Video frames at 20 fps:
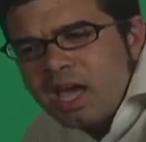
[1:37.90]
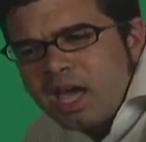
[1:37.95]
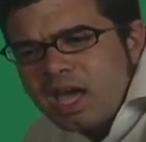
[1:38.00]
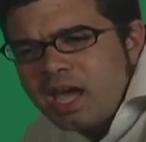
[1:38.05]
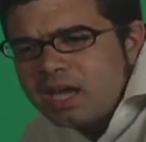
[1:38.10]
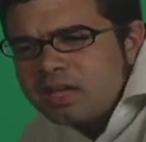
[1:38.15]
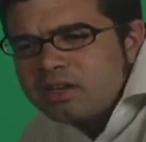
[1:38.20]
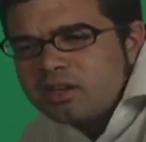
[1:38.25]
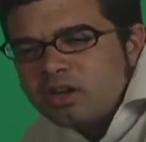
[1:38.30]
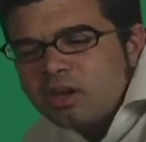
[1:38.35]

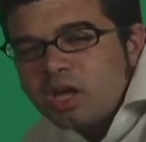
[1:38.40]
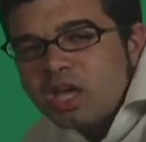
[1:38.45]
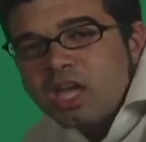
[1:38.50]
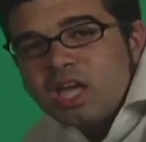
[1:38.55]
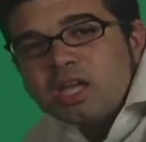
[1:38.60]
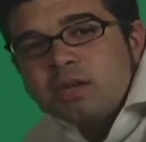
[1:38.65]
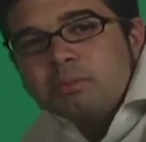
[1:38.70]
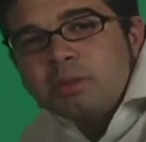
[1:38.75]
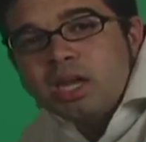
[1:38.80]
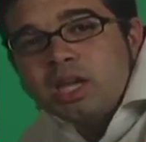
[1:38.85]
And
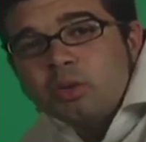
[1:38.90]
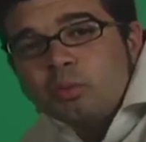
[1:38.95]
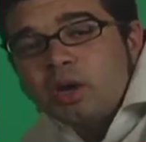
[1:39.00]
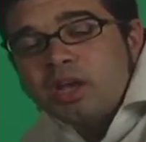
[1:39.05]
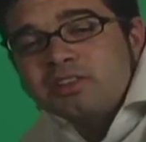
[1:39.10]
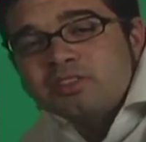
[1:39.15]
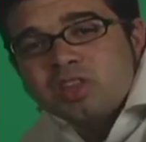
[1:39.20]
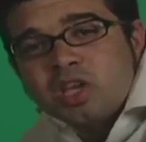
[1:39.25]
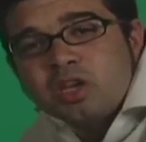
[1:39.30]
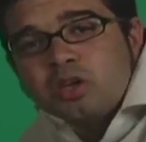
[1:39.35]
in many
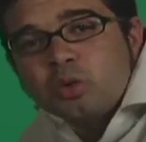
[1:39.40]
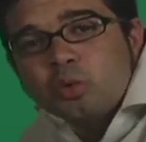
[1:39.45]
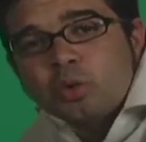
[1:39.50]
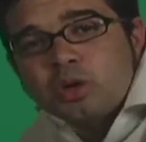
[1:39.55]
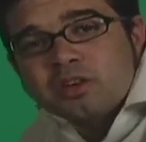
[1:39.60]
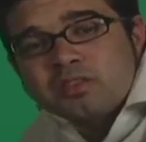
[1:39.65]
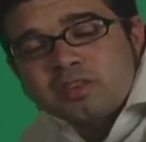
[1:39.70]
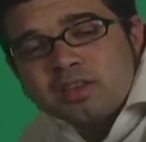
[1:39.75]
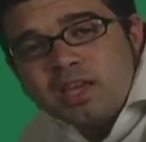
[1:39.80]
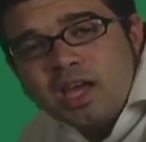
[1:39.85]
ways they do
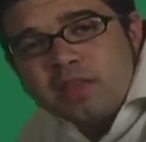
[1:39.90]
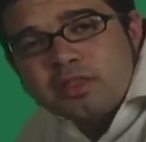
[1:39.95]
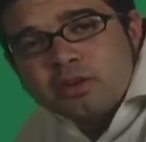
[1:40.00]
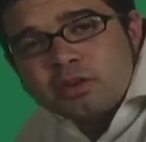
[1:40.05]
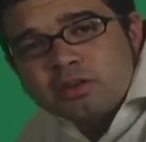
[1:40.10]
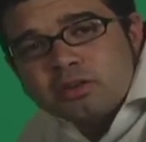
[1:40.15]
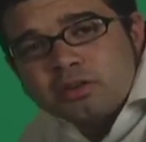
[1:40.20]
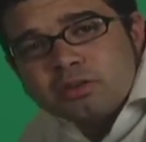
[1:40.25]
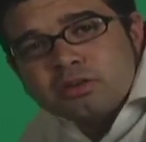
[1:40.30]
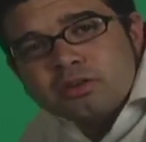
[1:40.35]
work
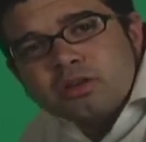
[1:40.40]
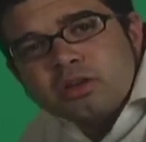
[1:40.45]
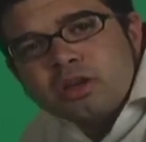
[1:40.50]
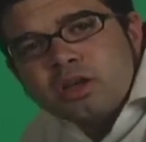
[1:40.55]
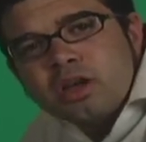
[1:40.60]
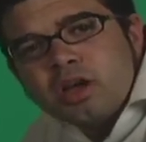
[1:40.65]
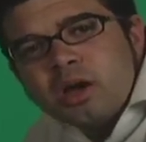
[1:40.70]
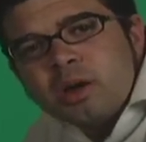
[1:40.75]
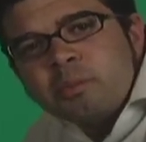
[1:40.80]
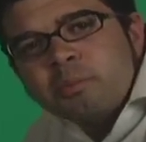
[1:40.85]
together,
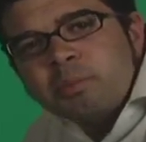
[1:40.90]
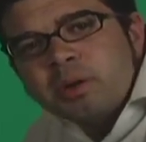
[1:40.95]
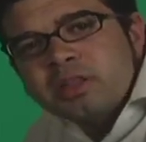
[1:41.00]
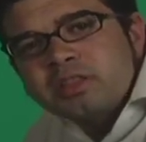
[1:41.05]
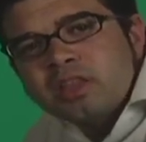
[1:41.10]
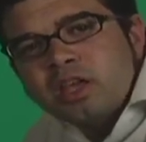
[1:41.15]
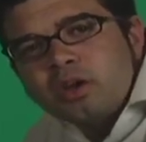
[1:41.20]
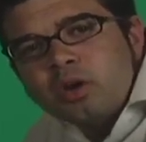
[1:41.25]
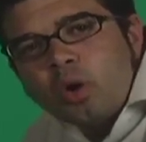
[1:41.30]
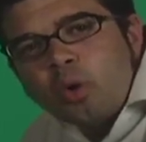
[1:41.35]

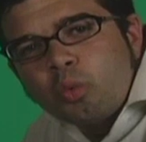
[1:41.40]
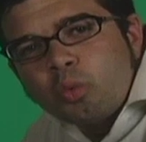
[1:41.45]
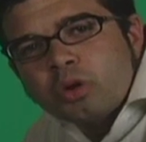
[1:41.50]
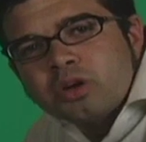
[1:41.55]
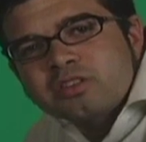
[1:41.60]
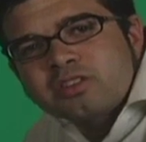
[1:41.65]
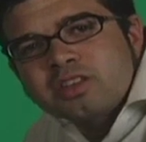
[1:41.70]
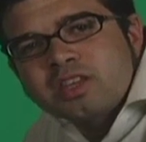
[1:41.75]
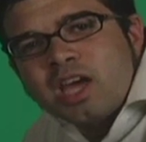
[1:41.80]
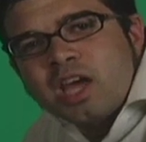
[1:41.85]
but they don't
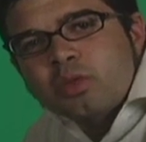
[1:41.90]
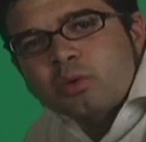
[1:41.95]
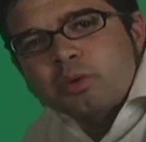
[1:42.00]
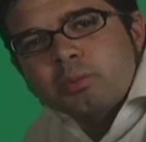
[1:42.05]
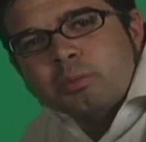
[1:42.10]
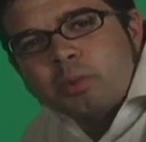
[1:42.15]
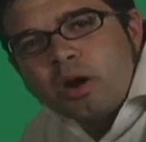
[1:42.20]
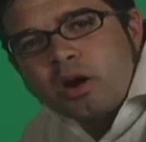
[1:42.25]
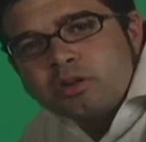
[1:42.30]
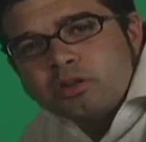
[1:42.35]
work together
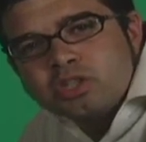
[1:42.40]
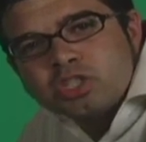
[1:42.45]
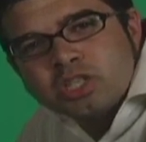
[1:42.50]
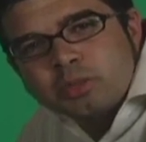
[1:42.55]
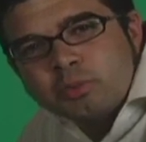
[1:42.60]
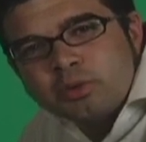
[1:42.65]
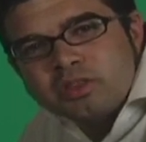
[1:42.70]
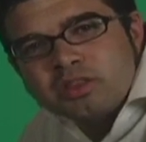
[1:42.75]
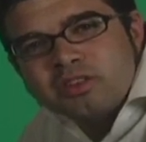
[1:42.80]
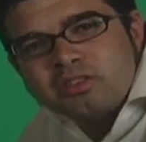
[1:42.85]
in
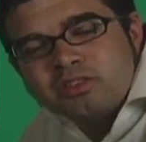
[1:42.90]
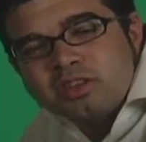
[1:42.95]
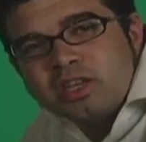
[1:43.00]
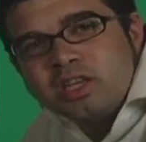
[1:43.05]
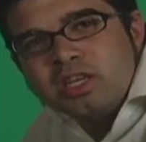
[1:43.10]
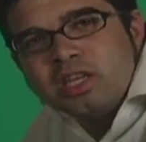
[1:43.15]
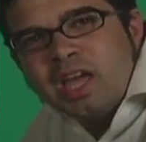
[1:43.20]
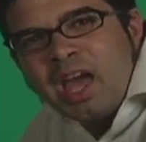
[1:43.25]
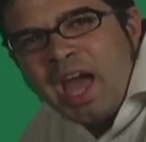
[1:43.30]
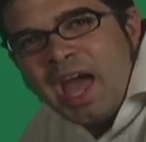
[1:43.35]
partnership with the
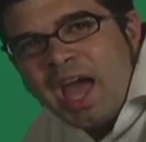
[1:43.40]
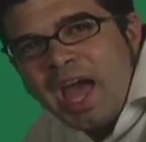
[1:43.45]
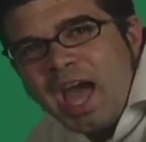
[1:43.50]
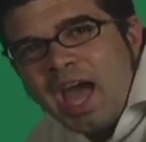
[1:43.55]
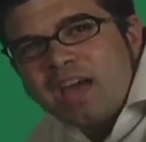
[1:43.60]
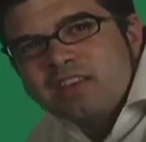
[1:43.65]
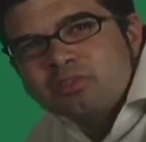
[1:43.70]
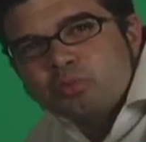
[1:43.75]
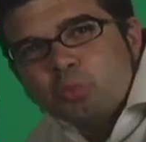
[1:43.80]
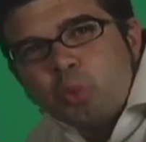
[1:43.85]
city
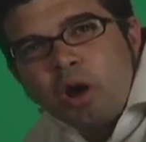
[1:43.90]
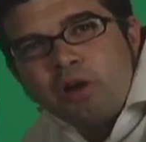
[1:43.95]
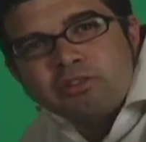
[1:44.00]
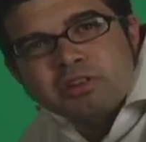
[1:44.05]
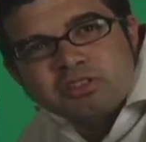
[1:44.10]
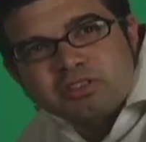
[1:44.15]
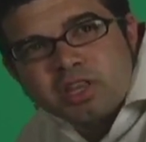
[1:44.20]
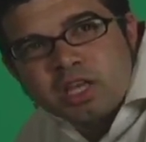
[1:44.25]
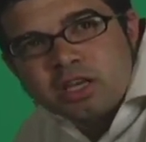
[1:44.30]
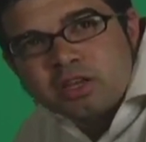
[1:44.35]
as well
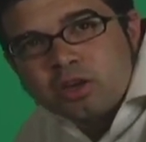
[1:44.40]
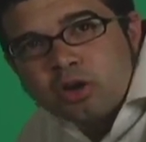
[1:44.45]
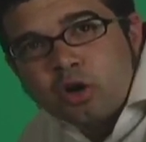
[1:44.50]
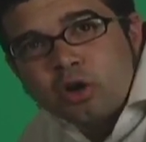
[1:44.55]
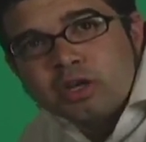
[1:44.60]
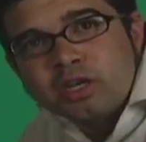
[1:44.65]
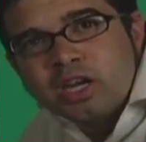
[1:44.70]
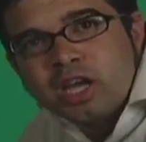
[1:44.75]
as they could.